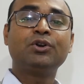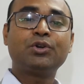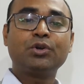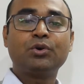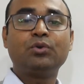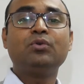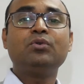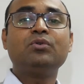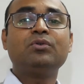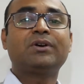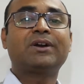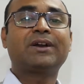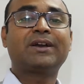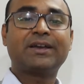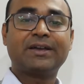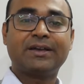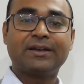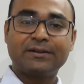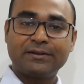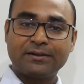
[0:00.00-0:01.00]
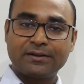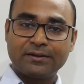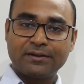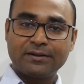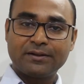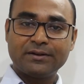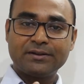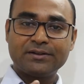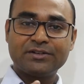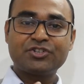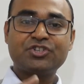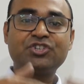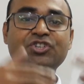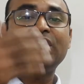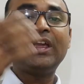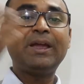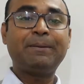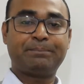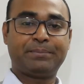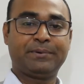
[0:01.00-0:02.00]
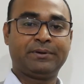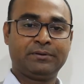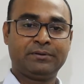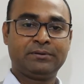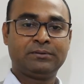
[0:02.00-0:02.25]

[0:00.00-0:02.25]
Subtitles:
to shape,